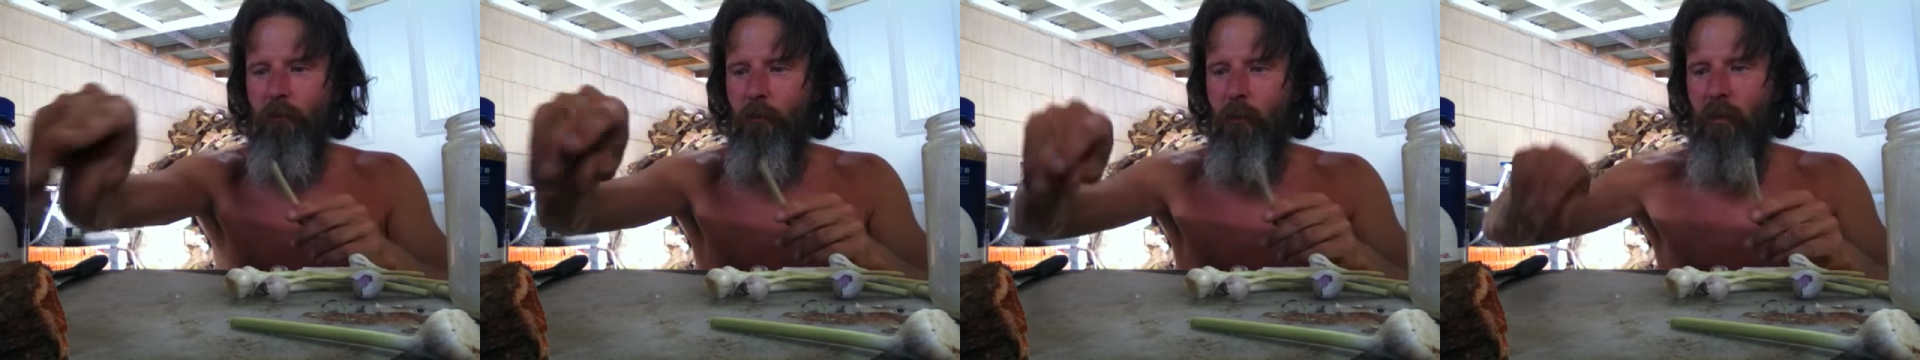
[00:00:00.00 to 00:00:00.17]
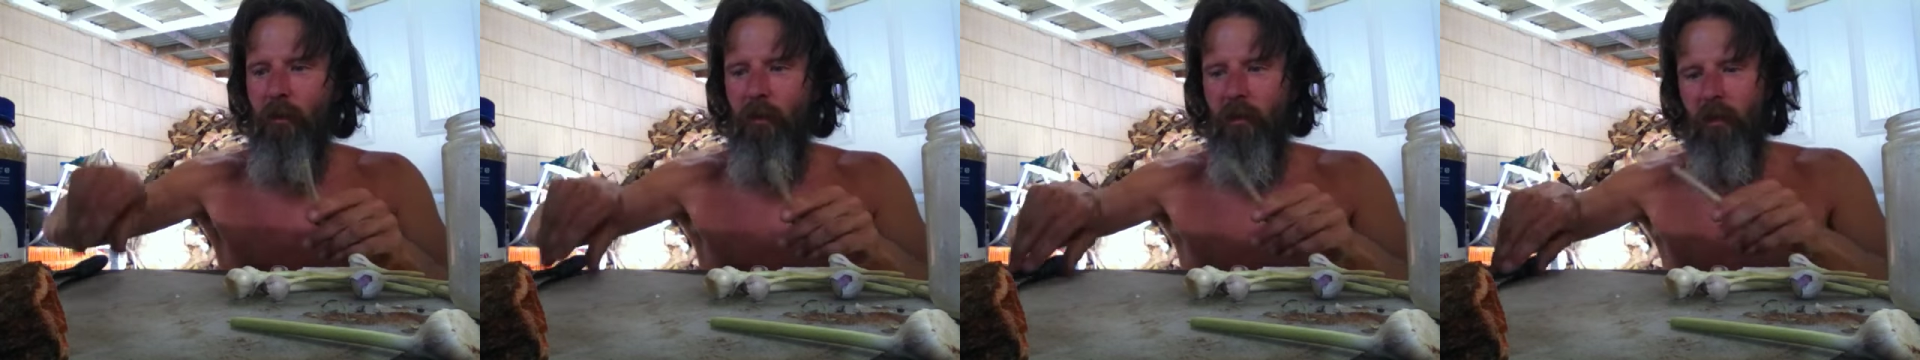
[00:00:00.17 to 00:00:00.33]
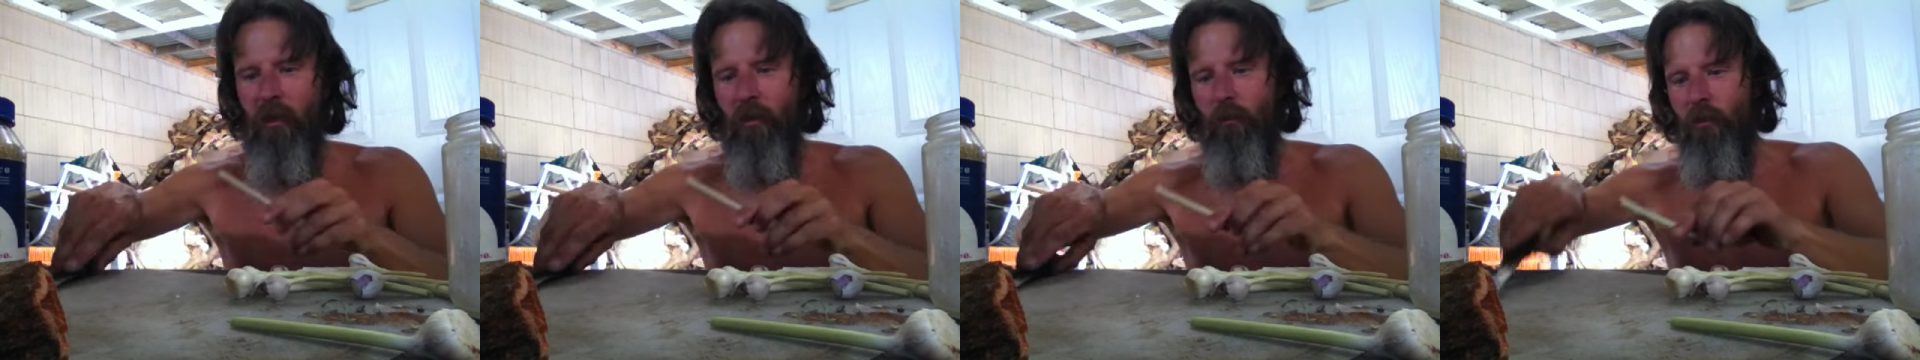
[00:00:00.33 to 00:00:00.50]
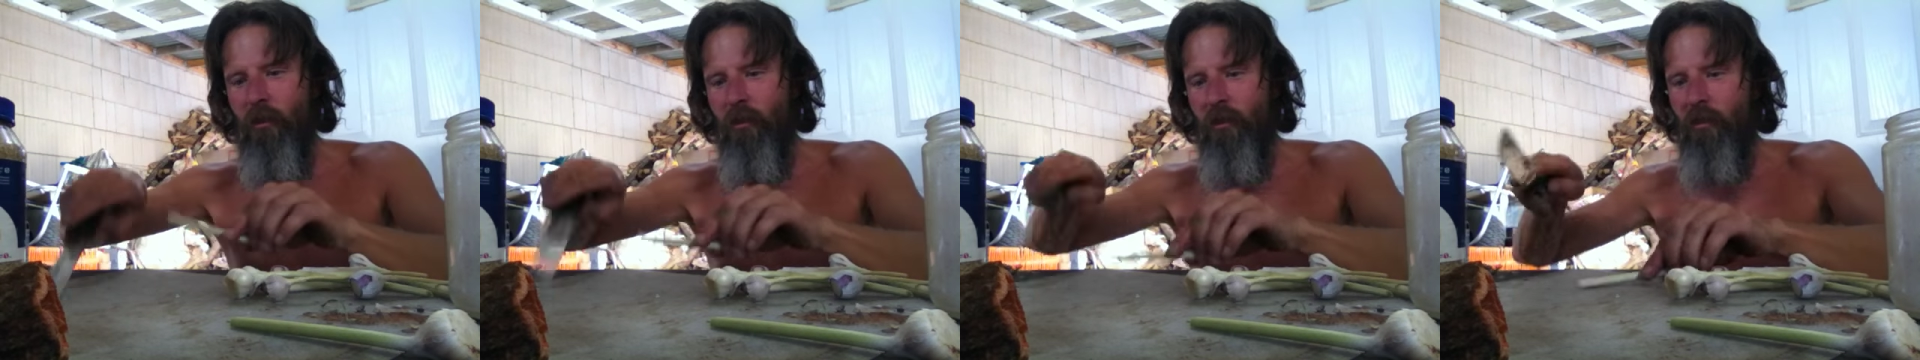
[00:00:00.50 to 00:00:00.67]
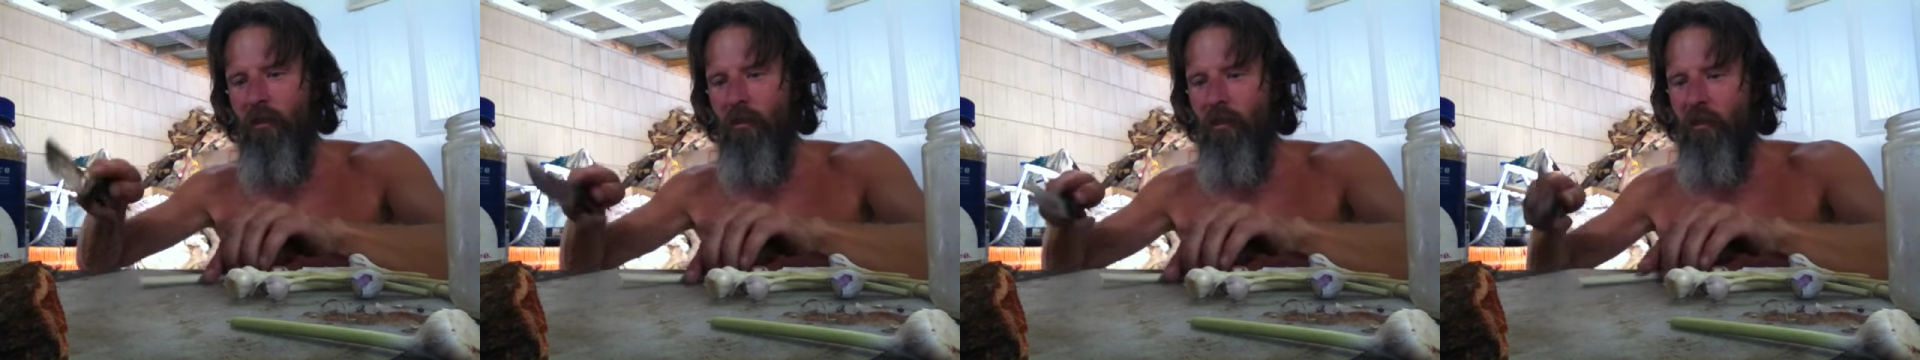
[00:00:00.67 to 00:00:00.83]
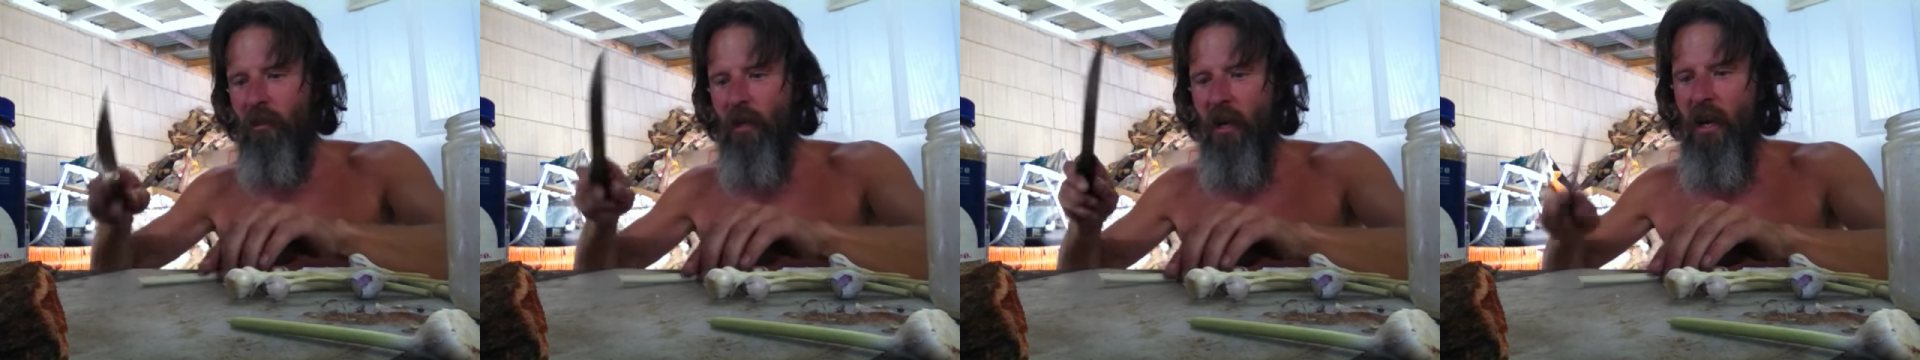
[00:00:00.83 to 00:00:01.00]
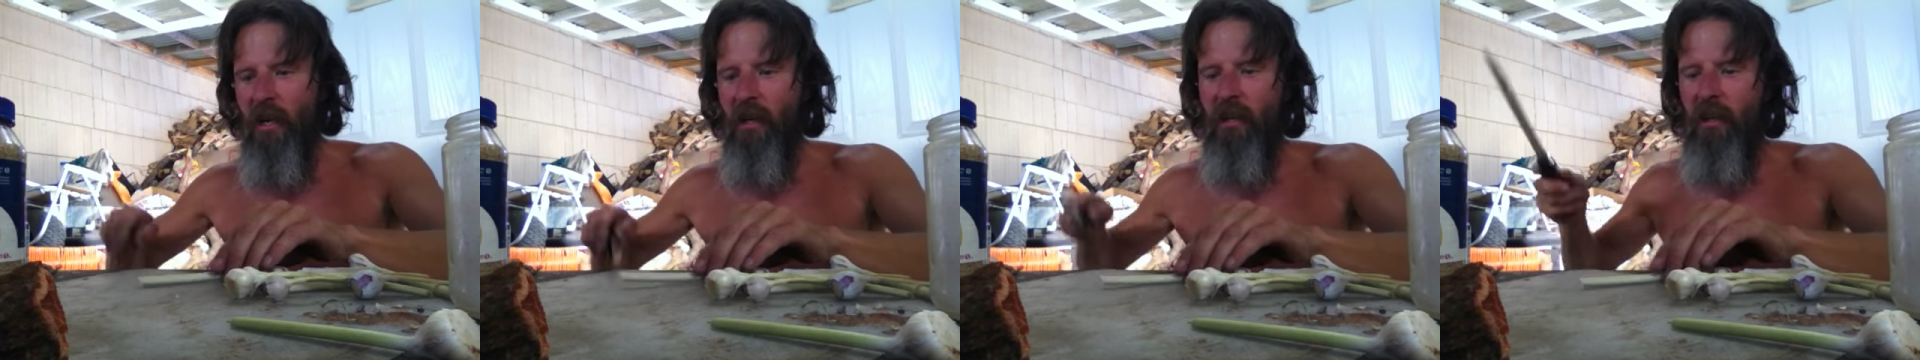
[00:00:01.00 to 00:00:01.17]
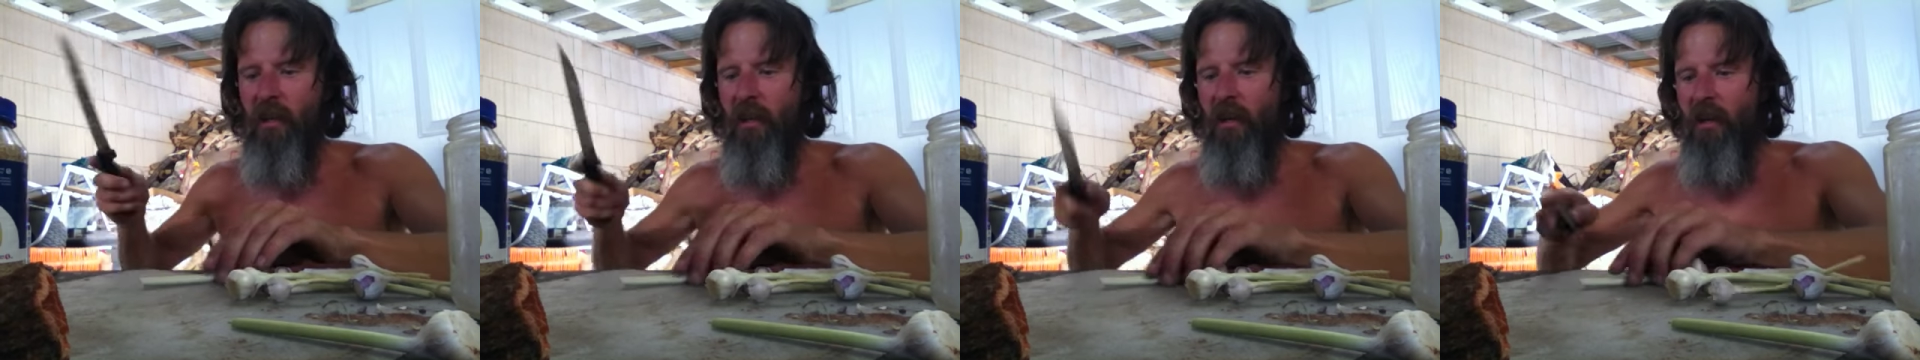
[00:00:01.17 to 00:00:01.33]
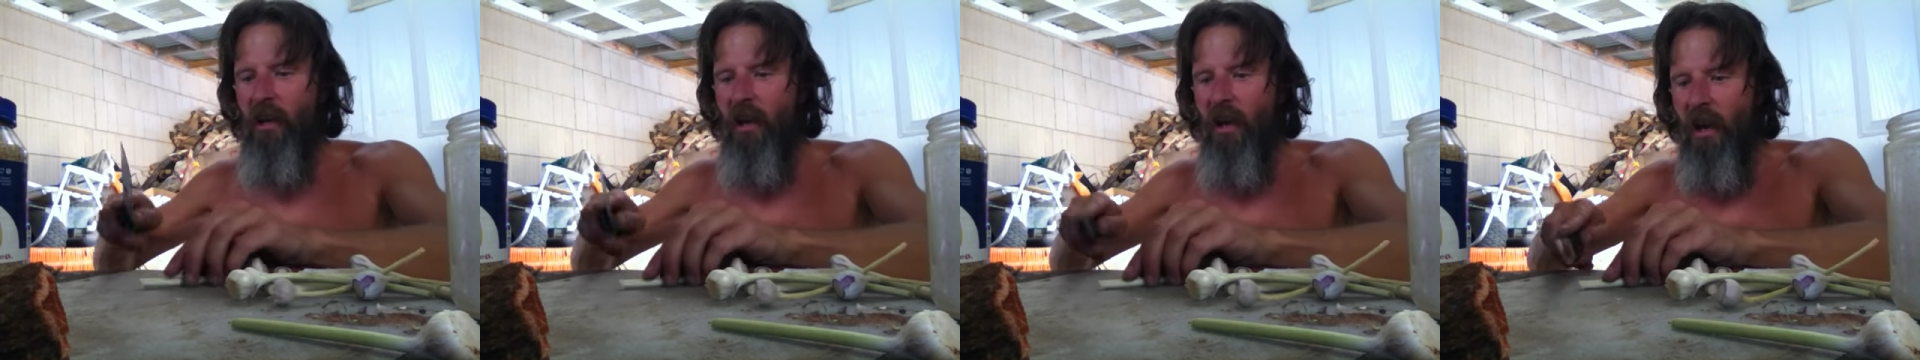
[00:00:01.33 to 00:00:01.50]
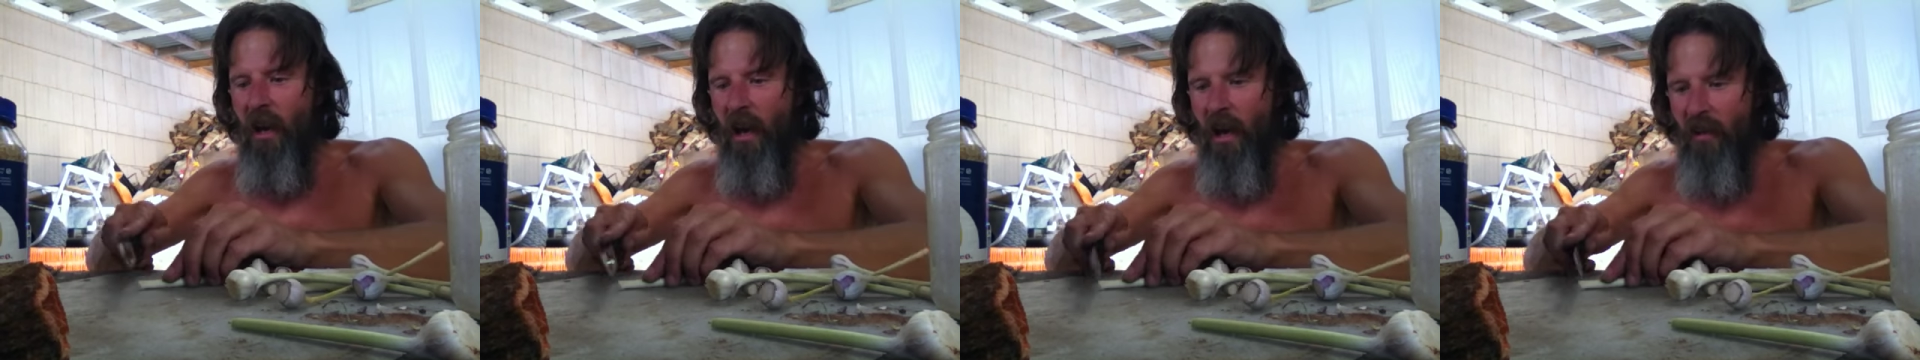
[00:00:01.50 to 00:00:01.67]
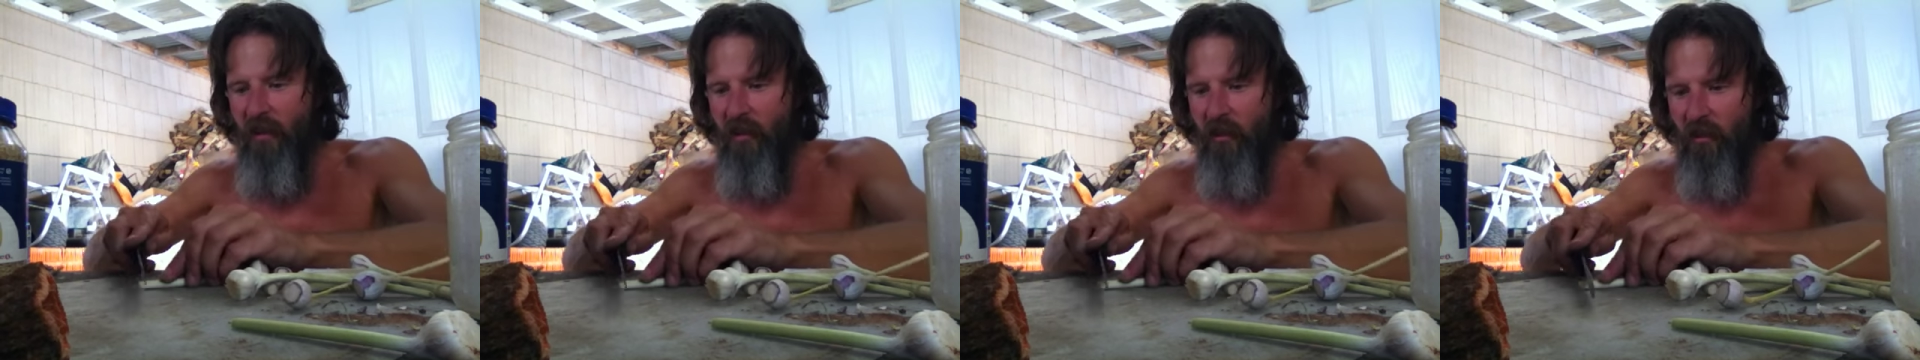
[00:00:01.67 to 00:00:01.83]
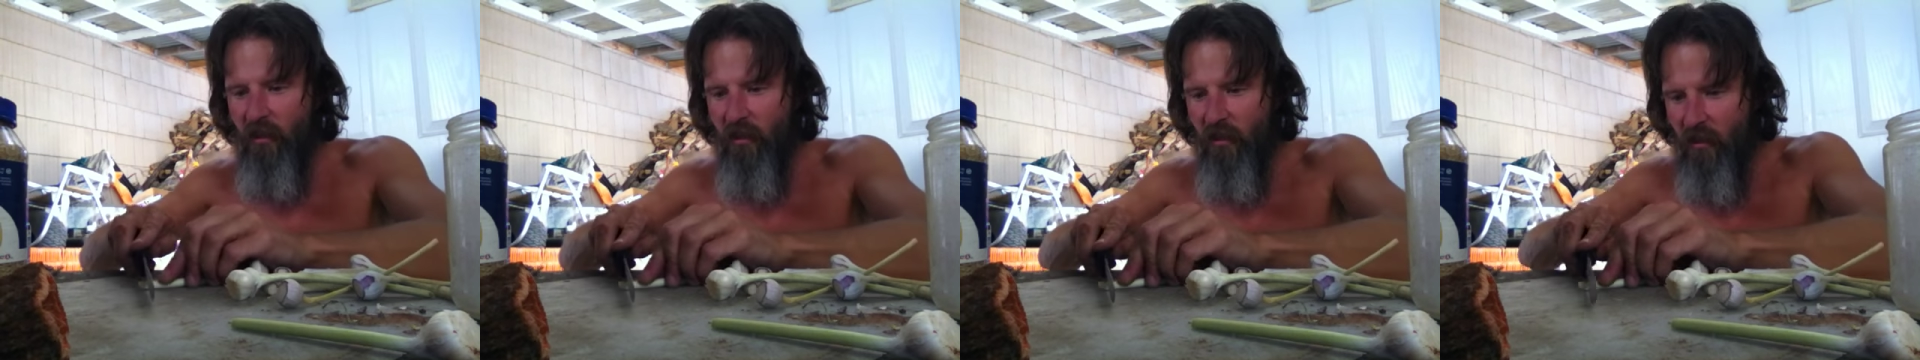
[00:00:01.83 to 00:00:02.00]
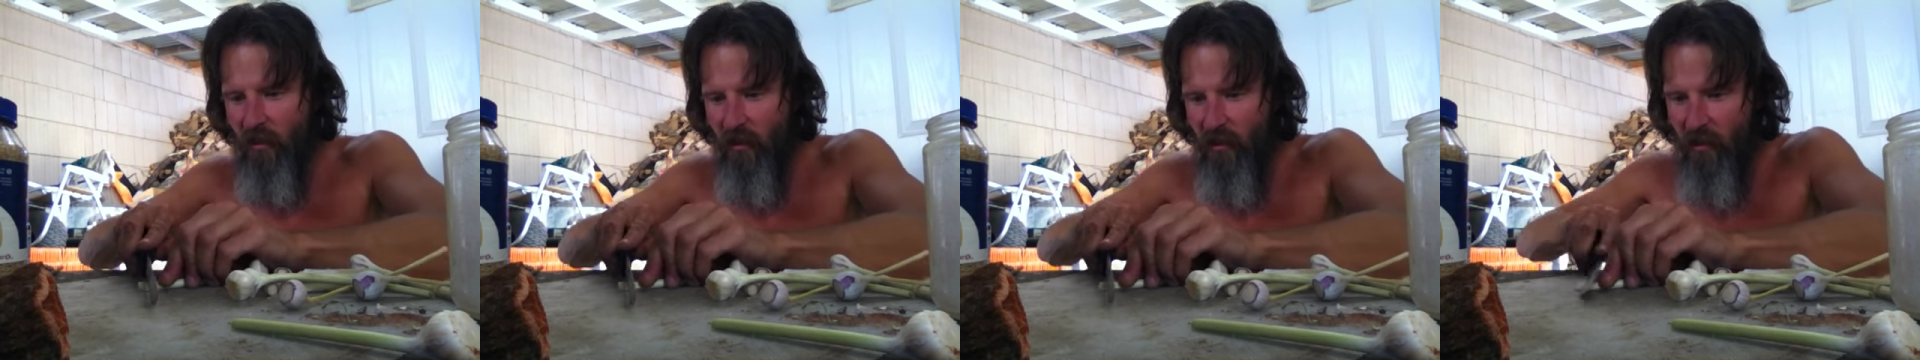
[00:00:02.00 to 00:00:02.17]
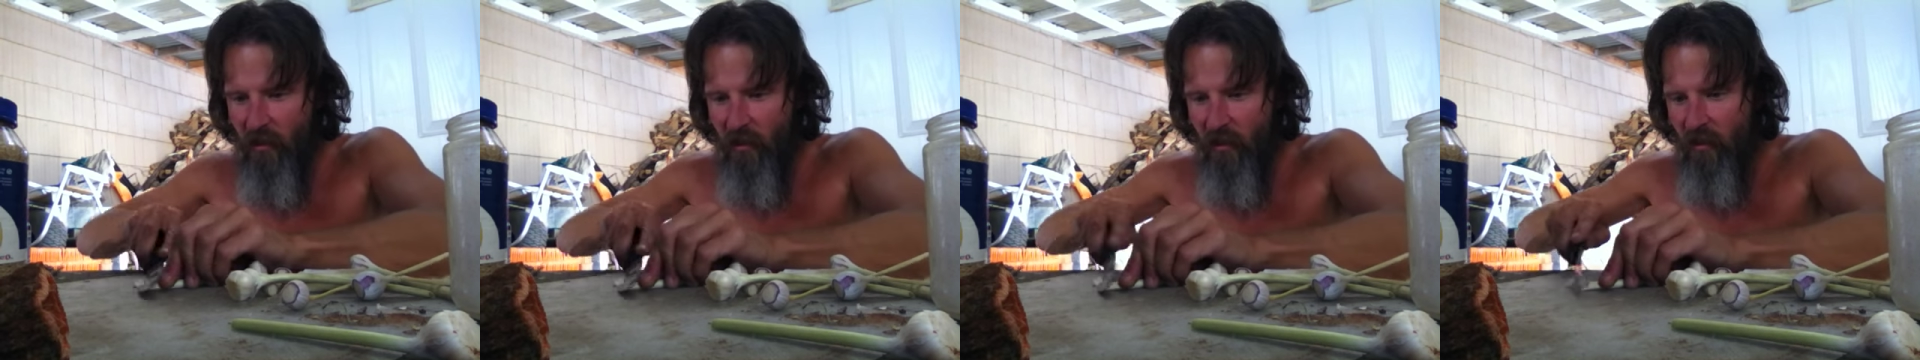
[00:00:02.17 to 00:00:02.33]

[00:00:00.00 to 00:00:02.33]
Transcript: Put the good ones to the side, and just.